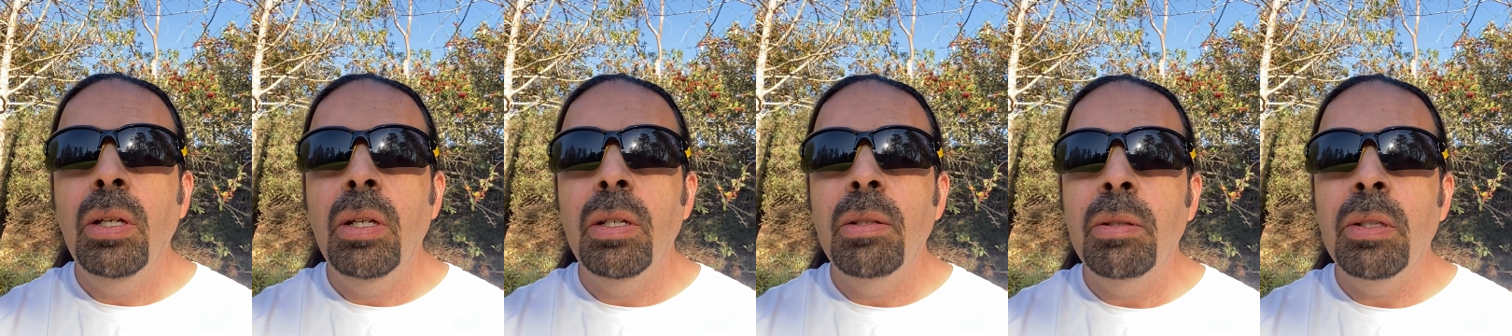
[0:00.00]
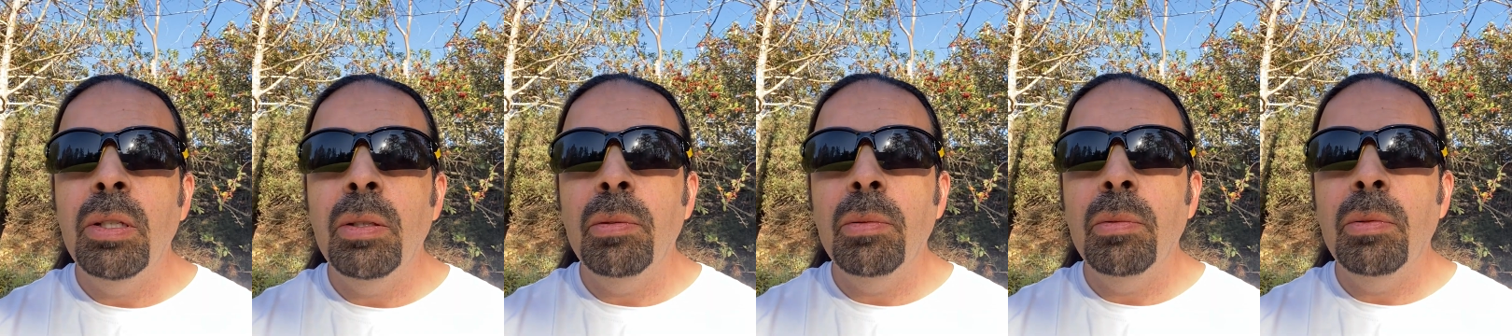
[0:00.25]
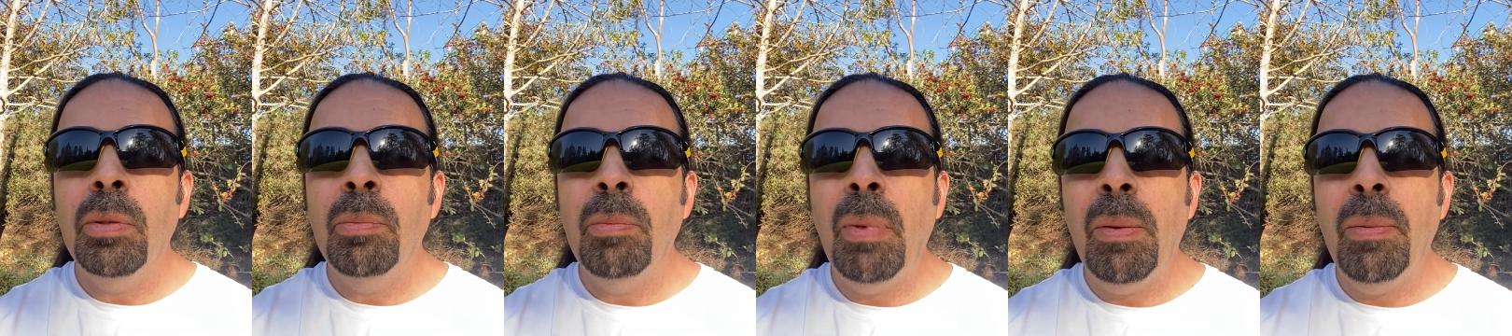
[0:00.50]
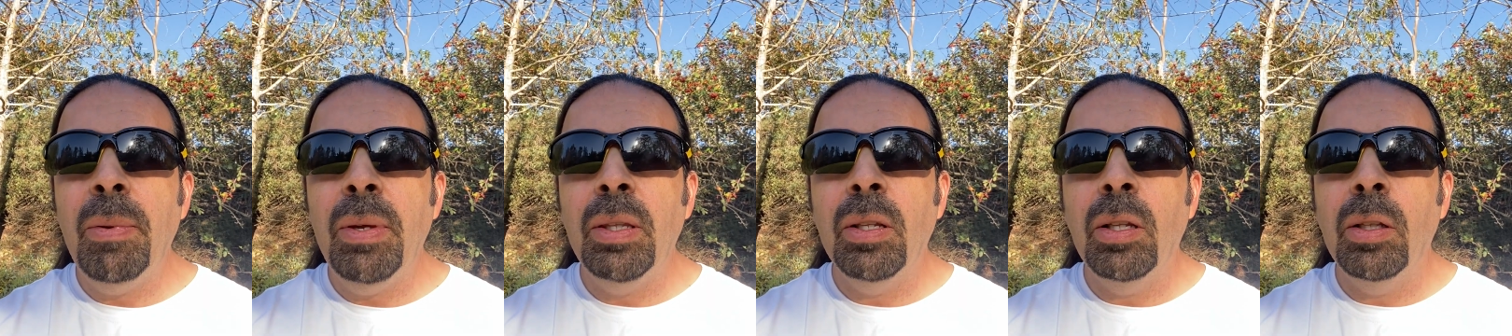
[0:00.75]
to
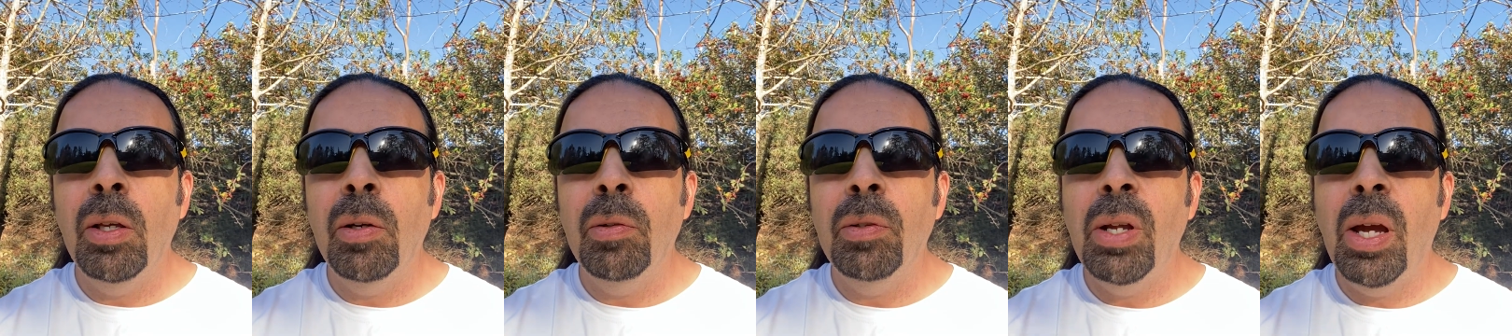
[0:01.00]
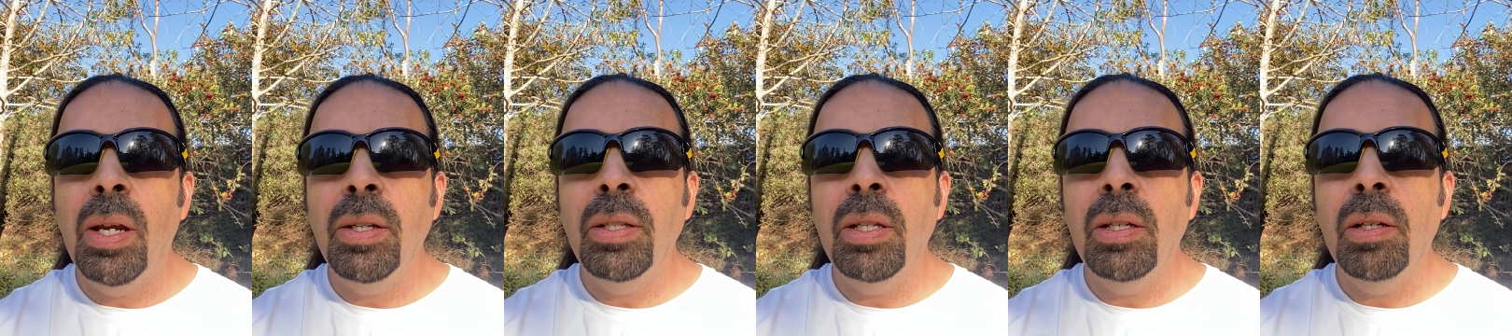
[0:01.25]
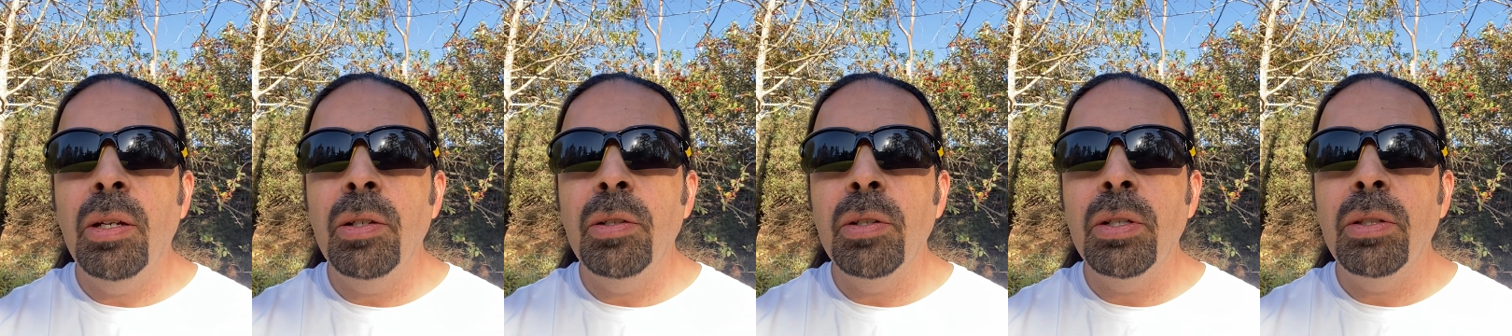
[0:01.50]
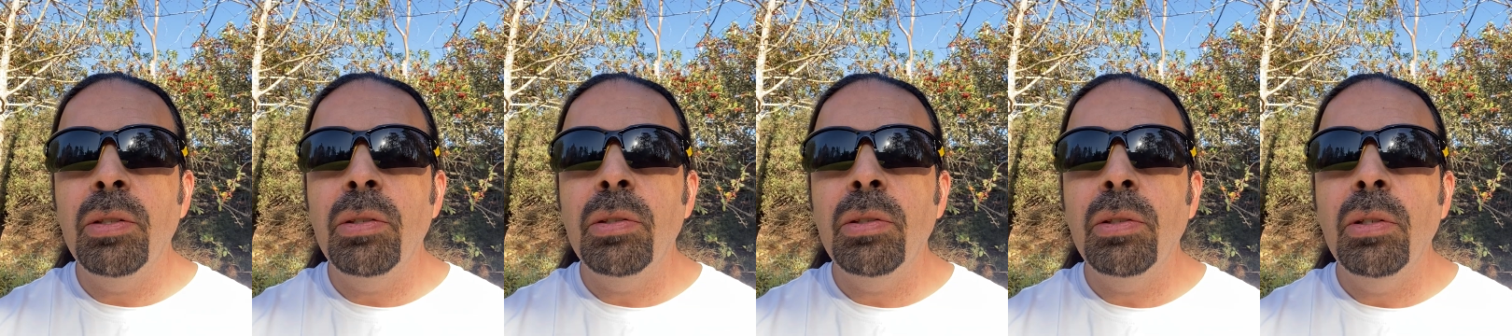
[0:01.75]
maybe in the low
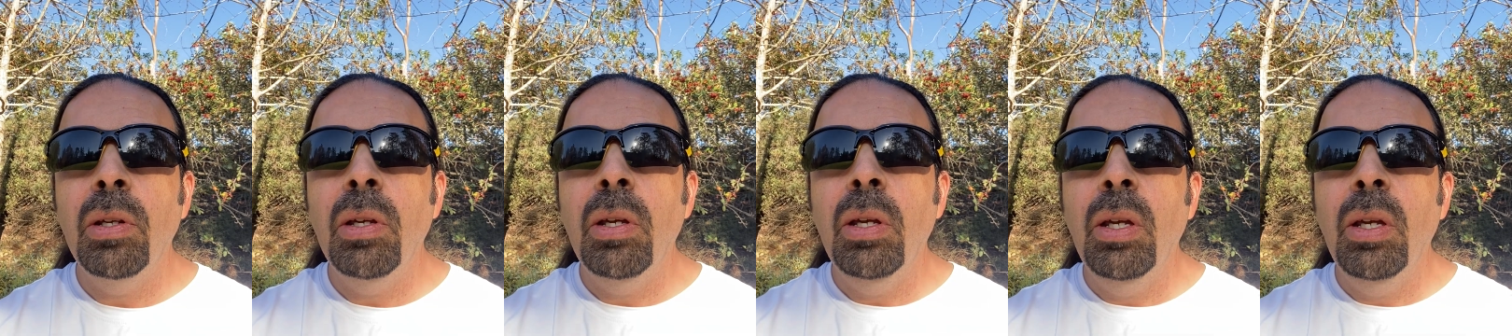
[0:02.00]
1900s.